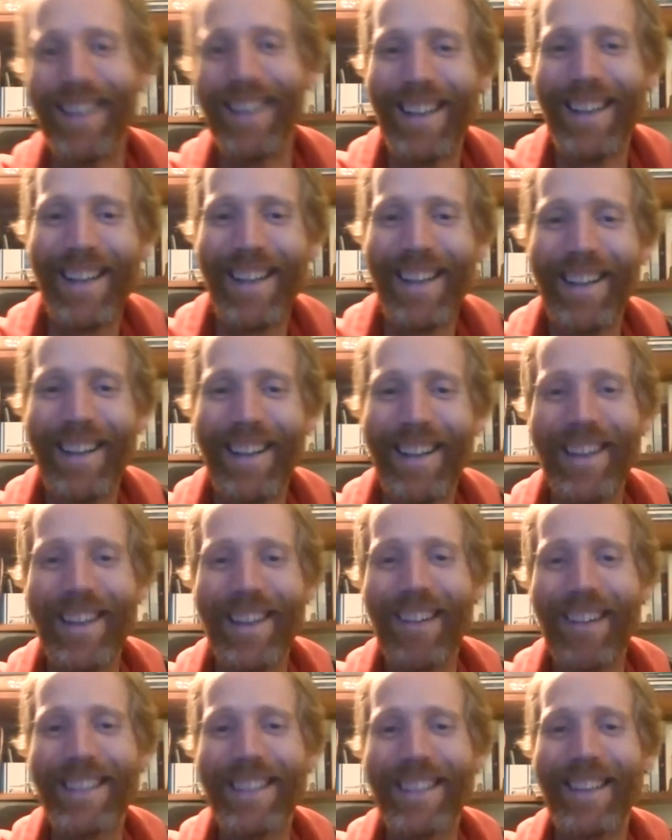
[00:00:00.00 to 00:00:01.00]
the
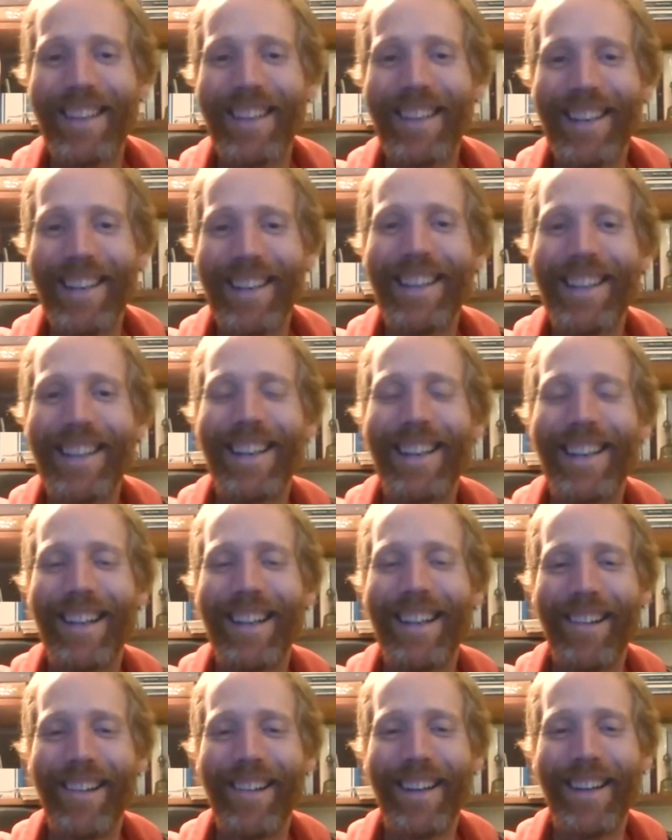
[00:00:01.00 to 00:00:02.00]
rest of the
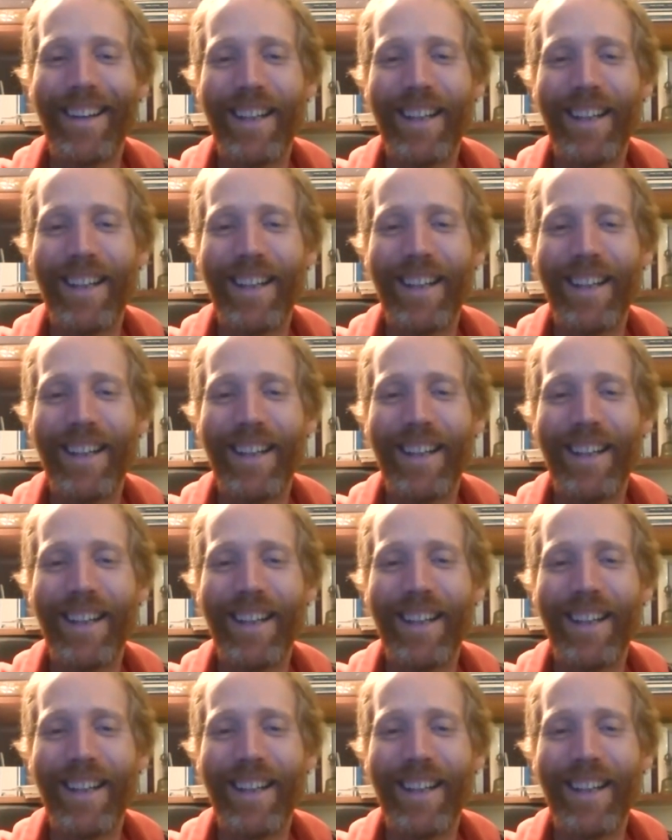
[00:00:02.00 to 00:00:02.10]
garden.